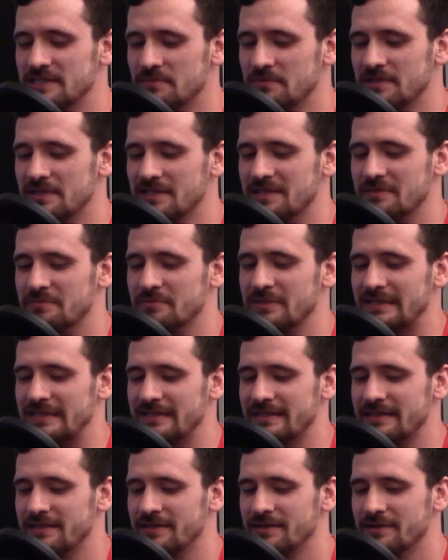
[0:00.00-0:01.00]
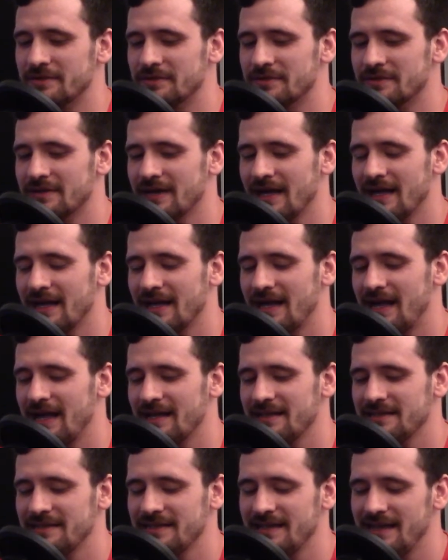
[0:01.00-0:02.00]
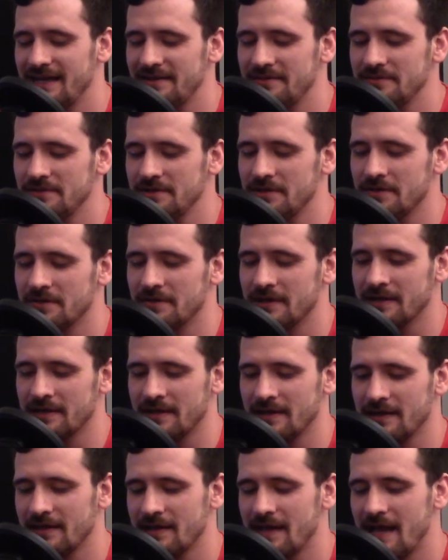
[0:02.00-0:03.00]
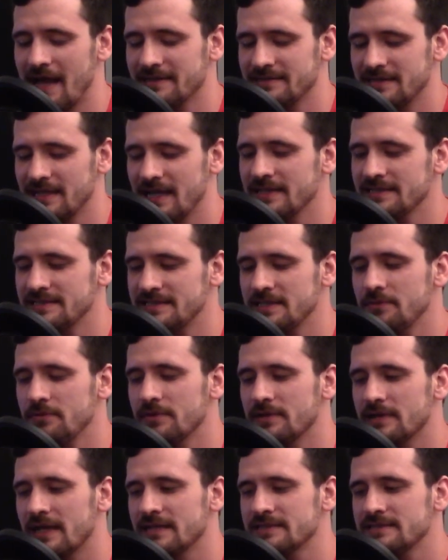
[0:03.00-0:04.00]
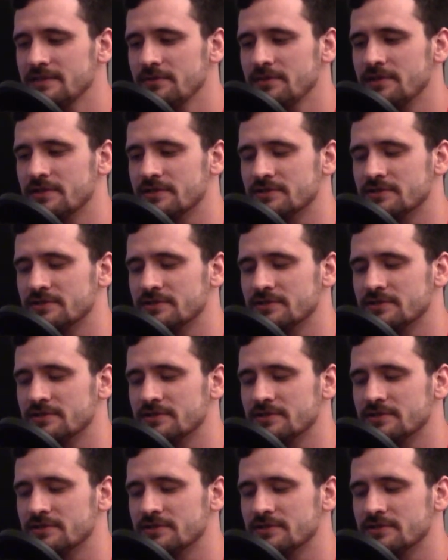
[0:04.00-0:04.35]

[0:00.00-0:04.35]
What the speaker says: be completely you. I don't know. I see what you're